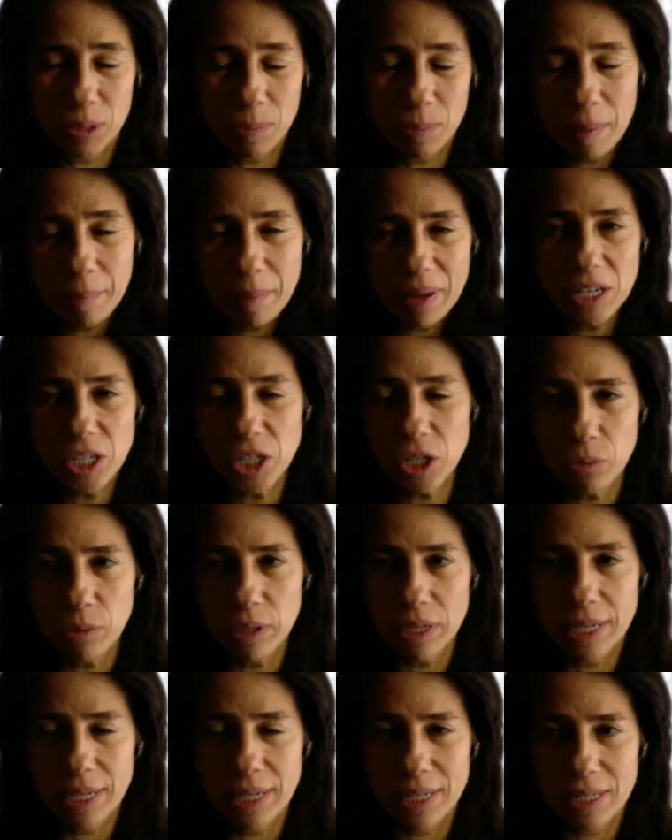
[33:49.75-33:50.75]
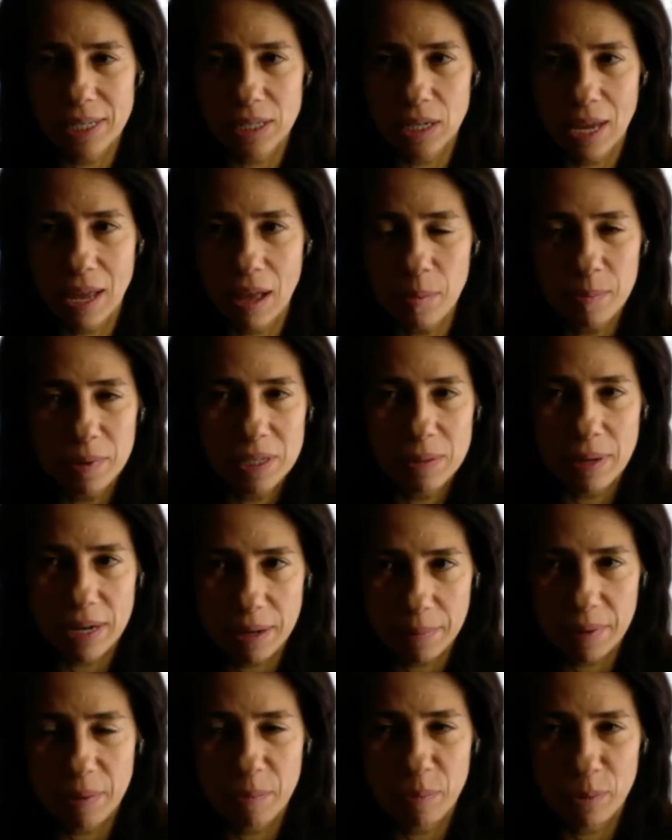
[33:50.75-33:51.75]
My passion really is to help as many
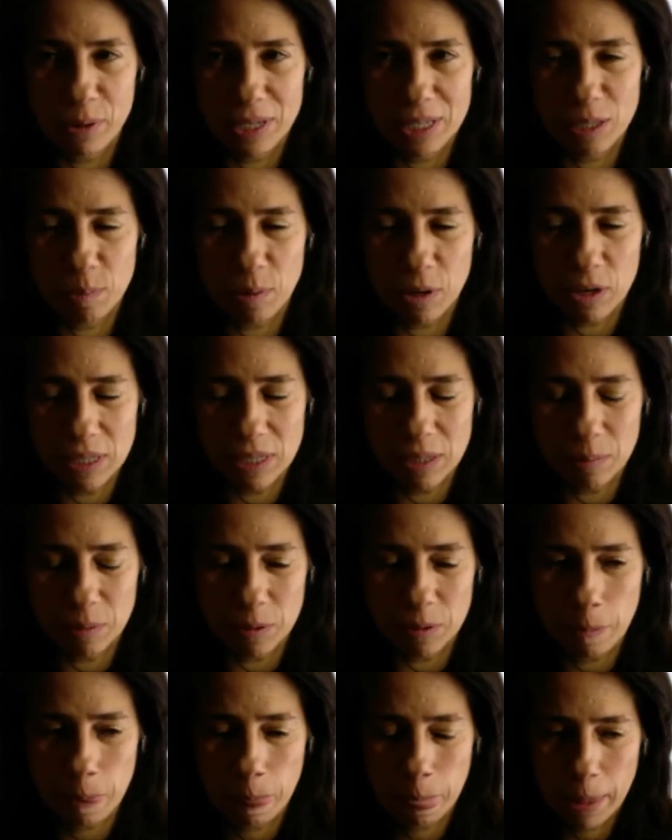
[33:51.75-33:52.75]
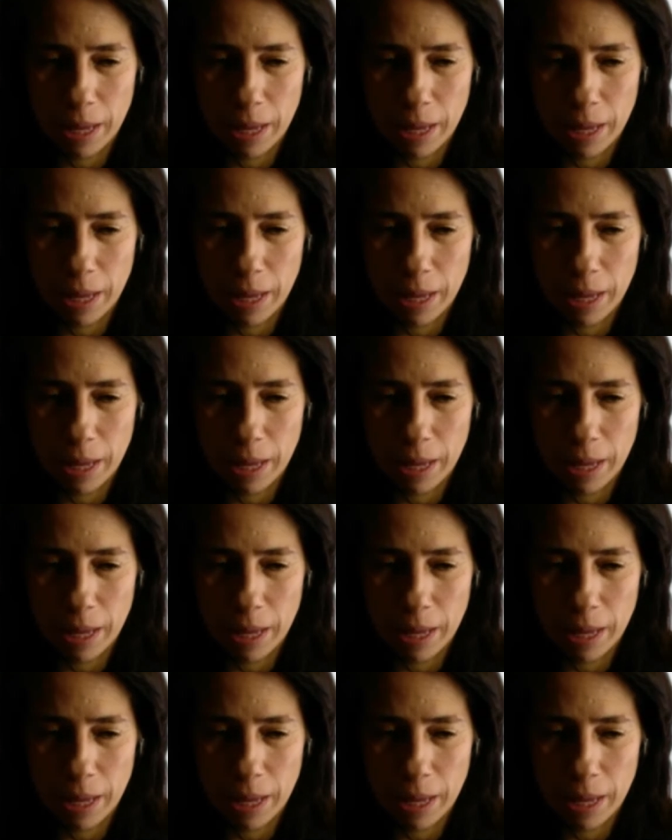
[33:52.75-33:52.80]
people as possible.